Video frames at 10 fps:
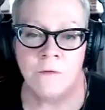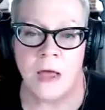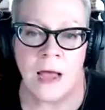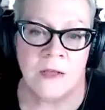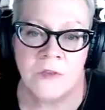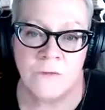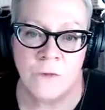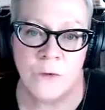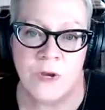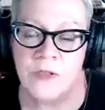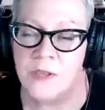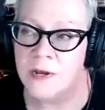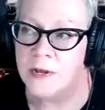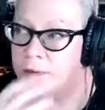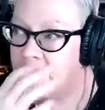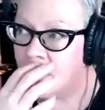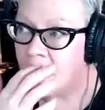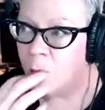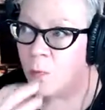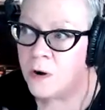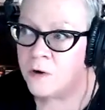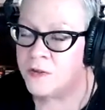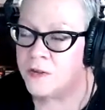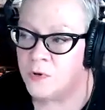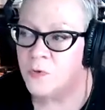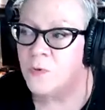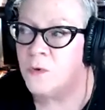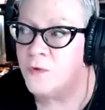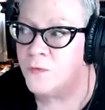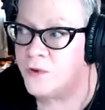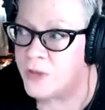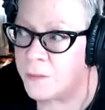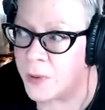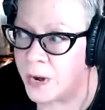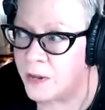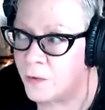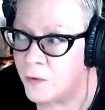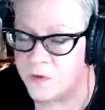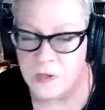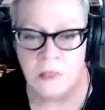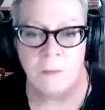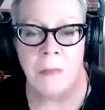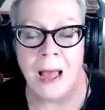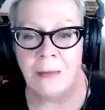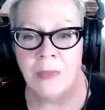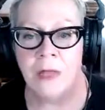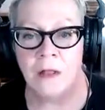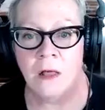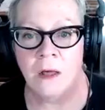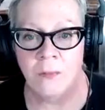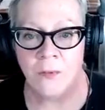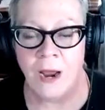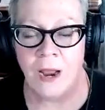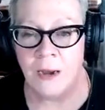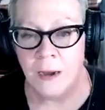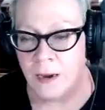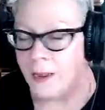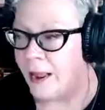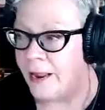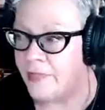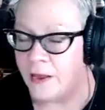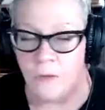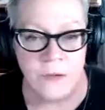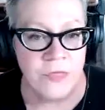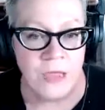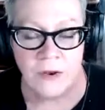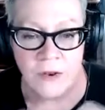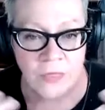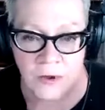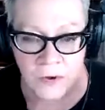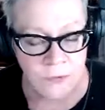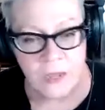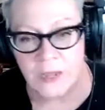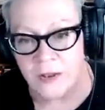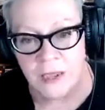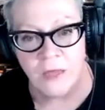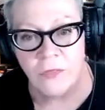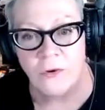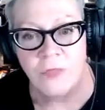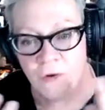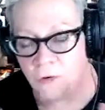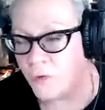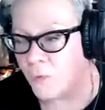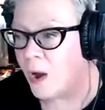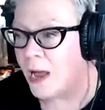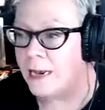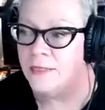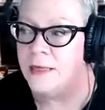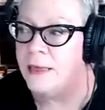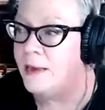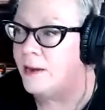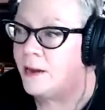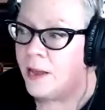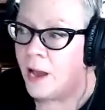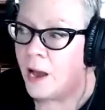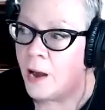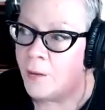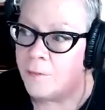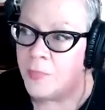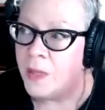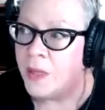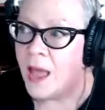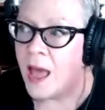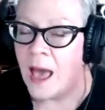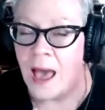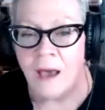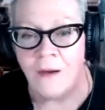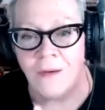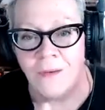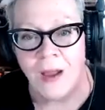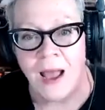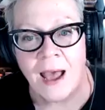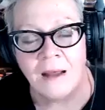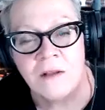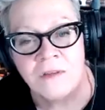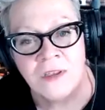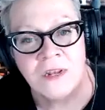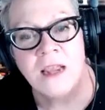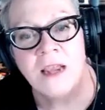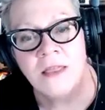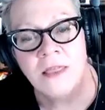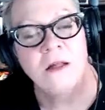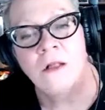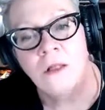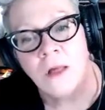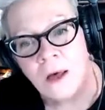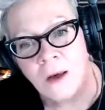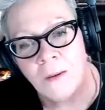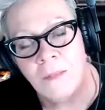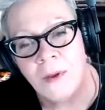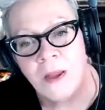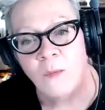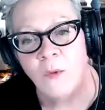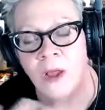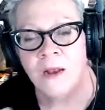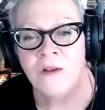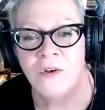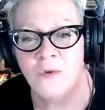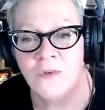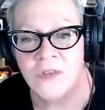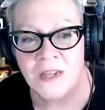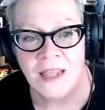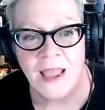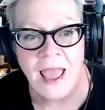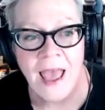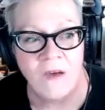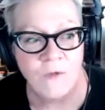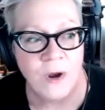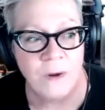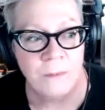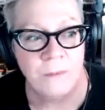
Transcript: as a for instance, what are some tools for somebody who is in the mommy club, right? And they do get together and they do the wine thing. Um, how do you stay in the club? What kind of tools can they have when?